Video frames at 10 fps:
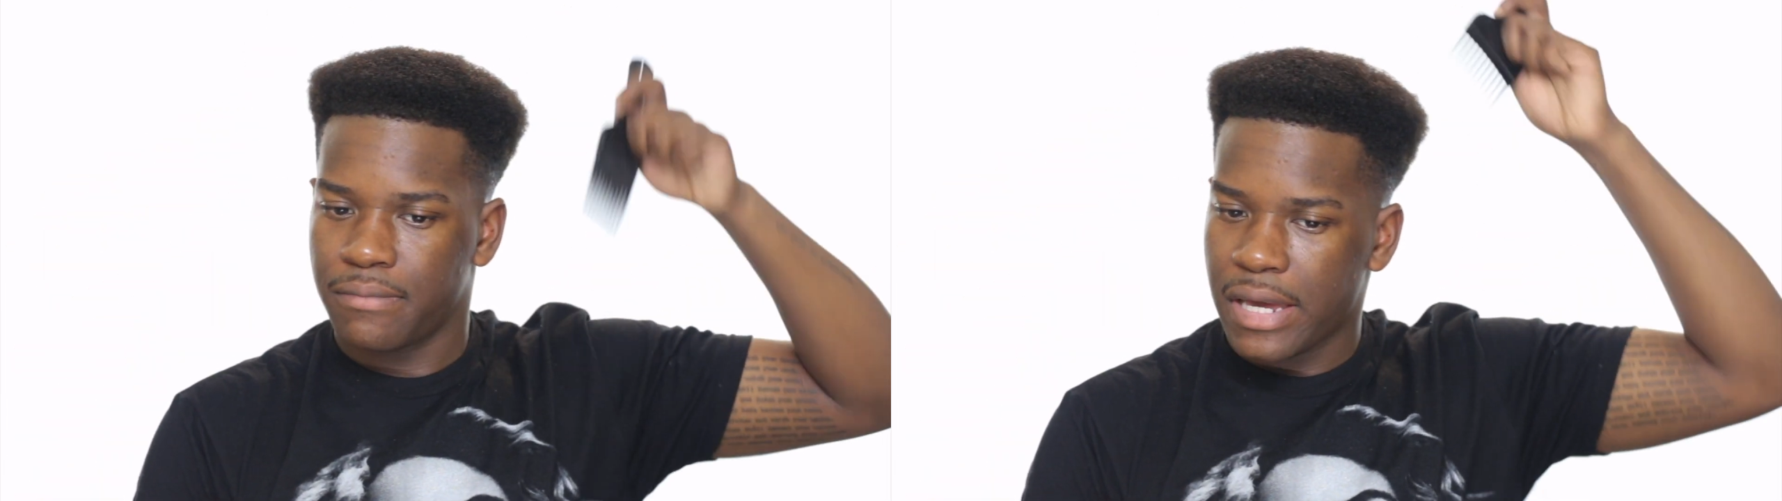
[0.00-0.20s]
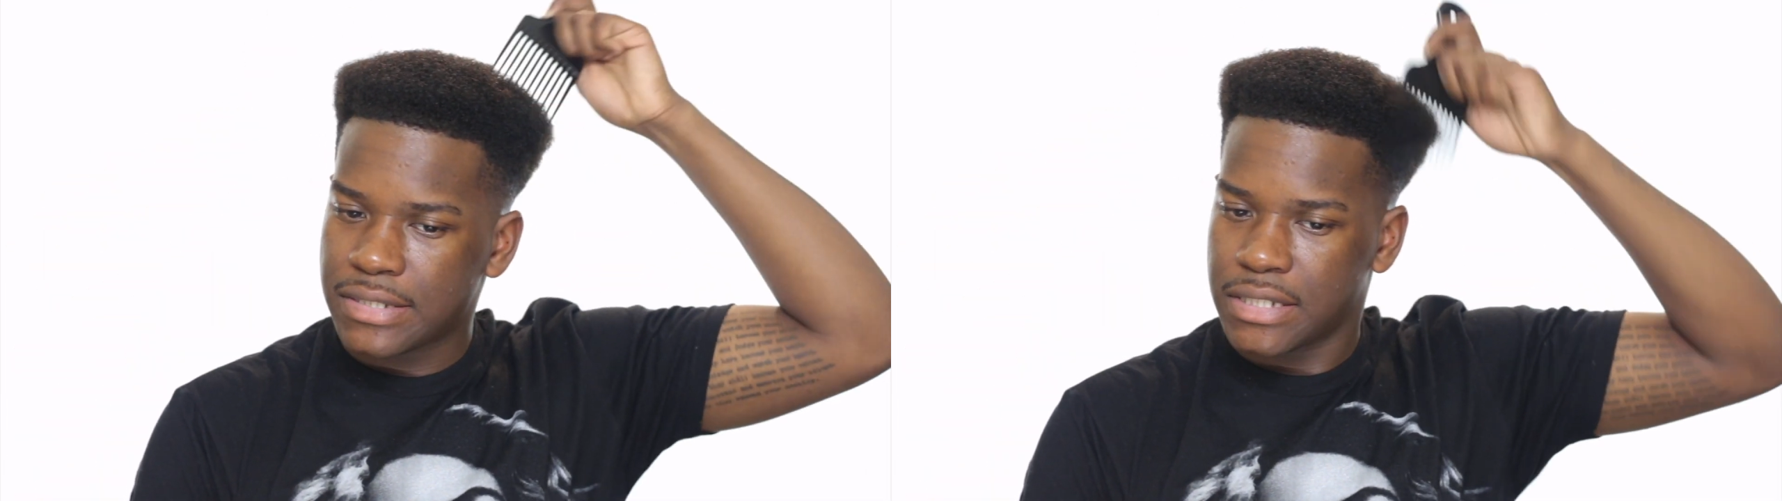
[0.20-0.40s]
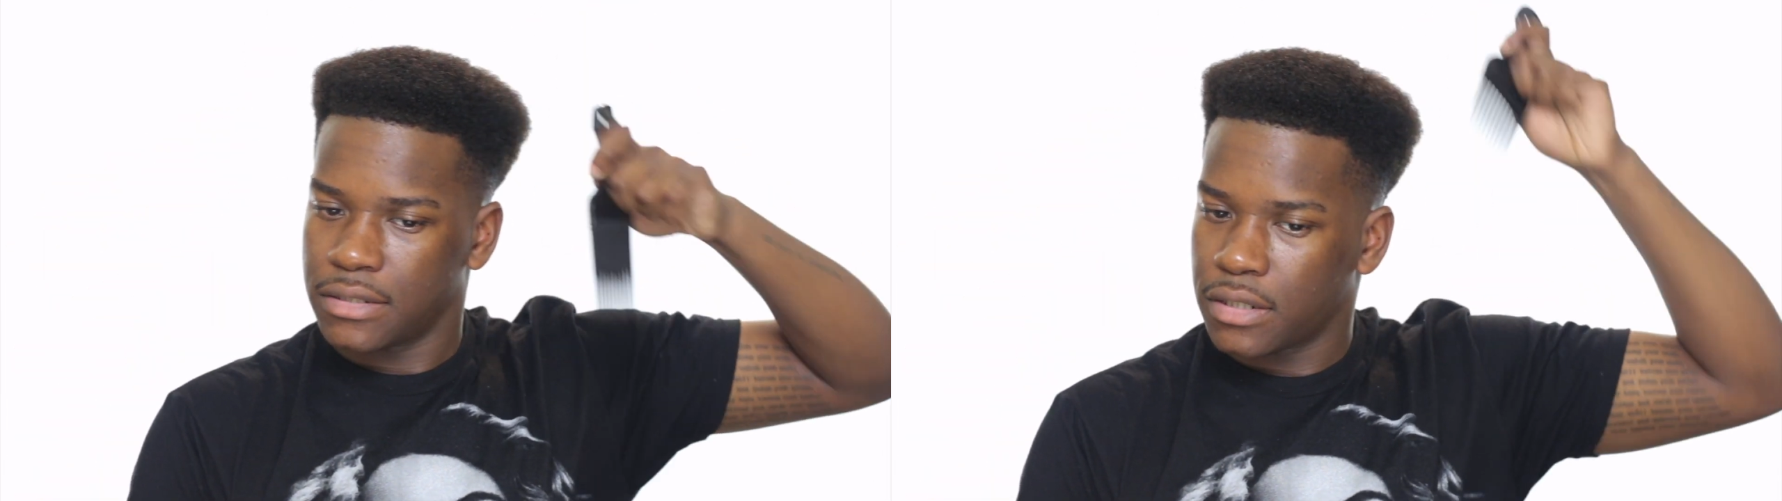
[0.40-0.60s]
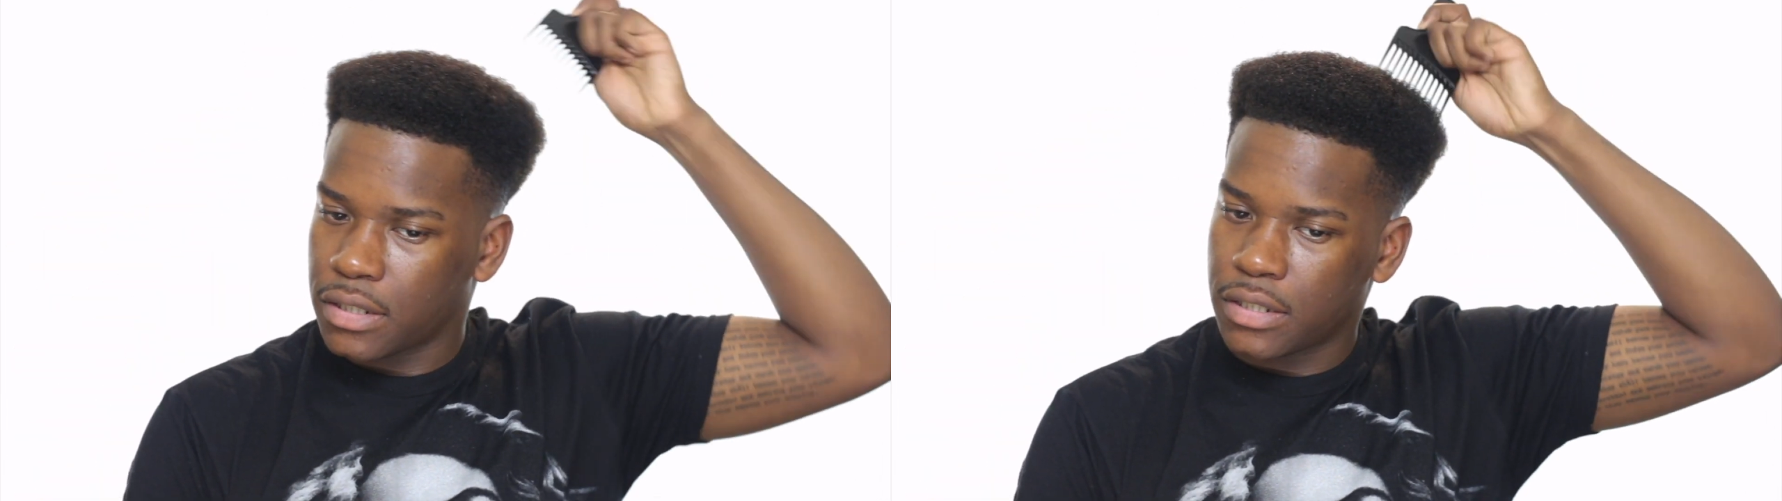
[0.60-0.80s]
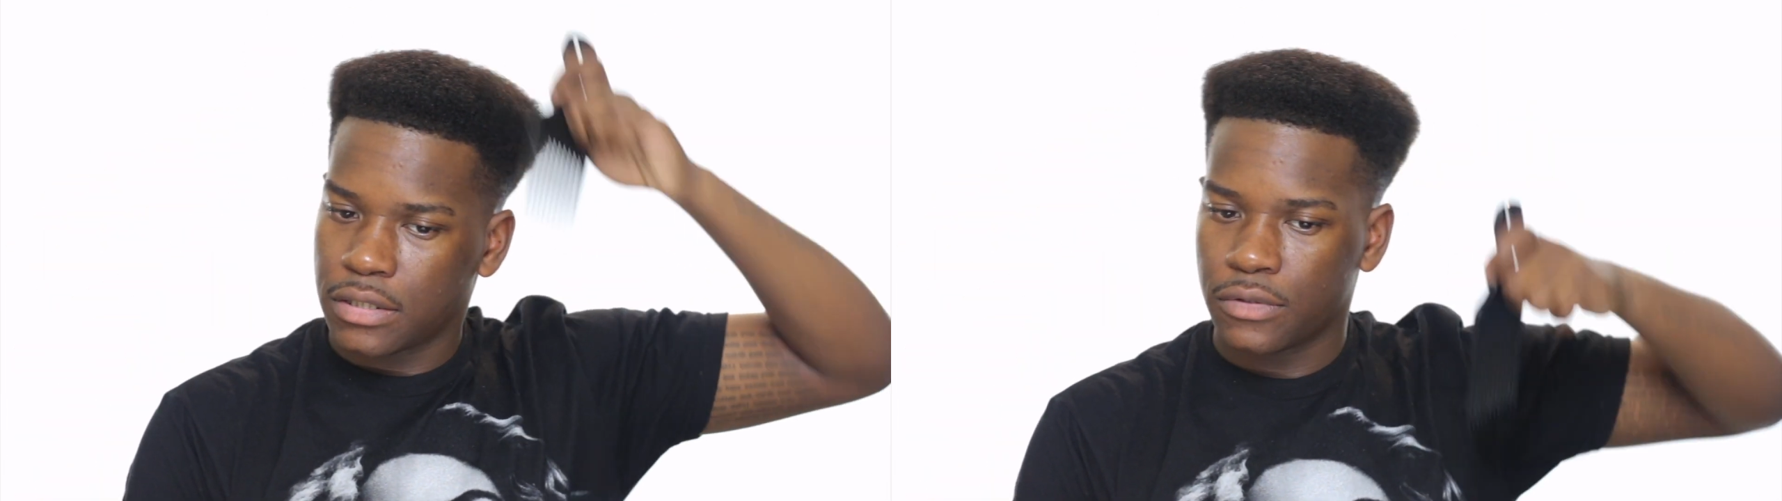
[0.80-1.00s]
makes it look
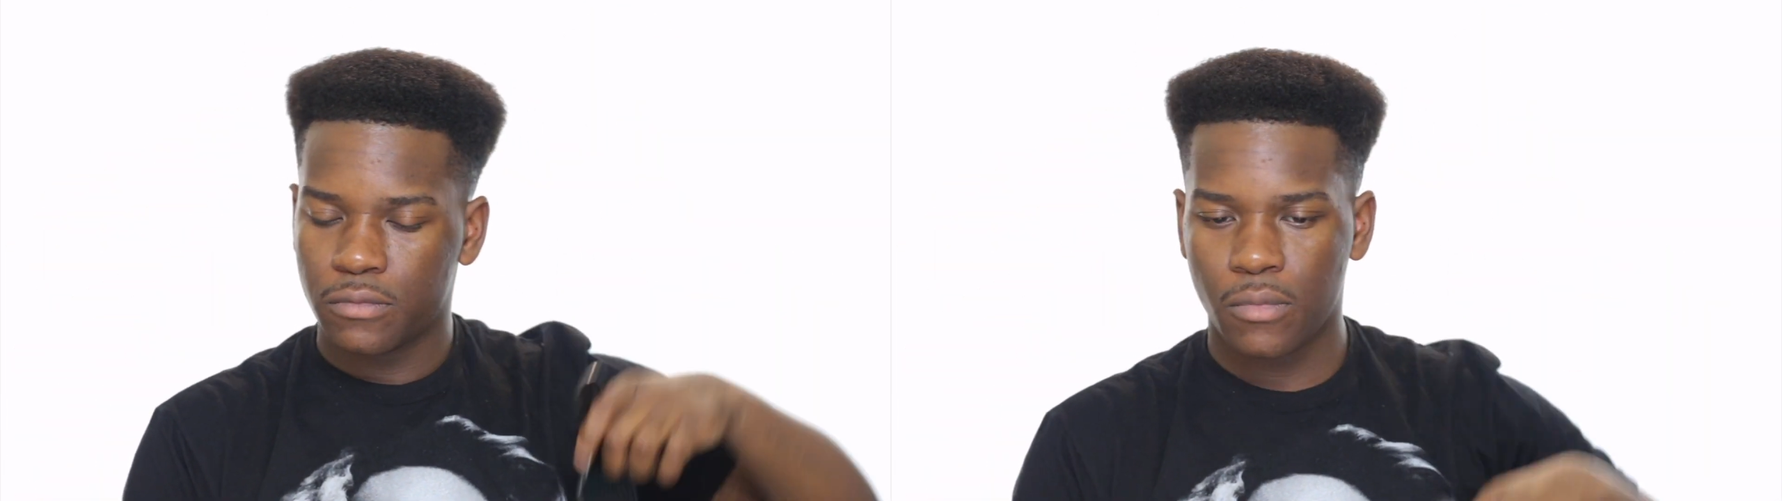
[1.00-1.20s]
a little